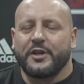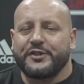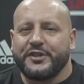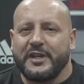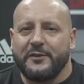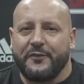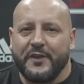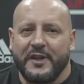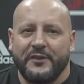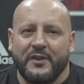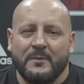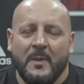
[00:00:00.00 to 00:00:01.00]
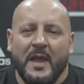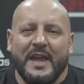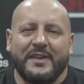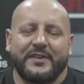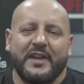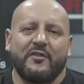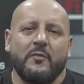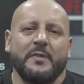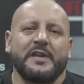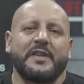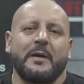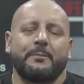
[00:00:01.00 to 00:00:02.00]
achieve things. It's given
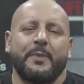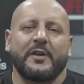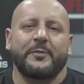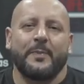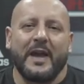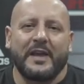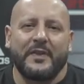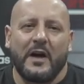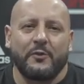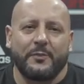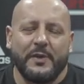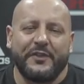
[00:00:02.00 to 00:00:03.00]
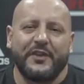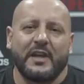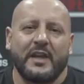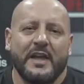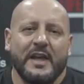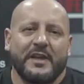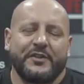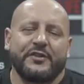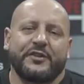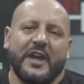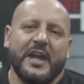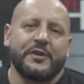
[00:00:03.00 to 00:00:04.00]
me that buzz back that I was missing since
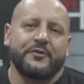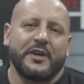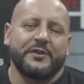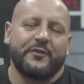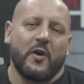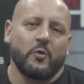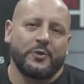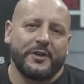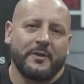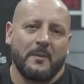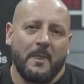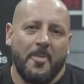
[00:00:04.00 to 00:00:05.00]
Cage Rage folded.